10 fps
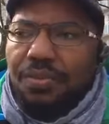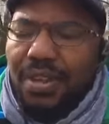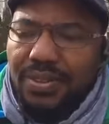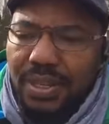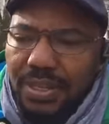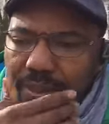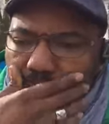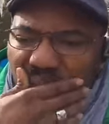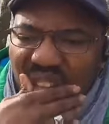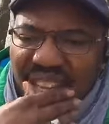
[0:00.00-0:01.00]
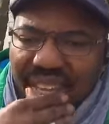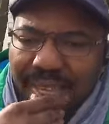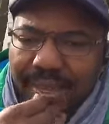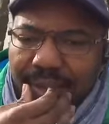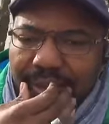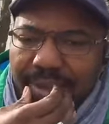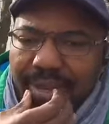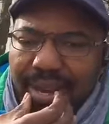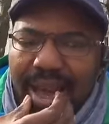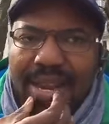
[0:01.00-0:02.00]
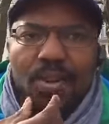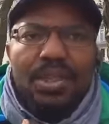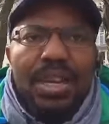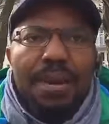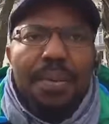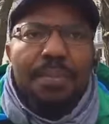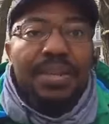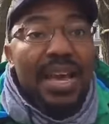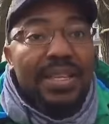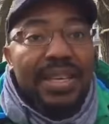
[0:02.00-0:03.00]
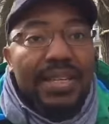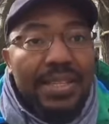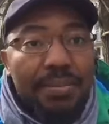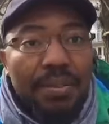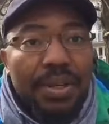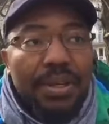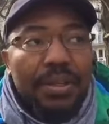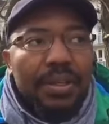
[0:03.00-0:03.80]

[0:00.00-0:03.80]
your state, and you tell your people, yes, I steal money,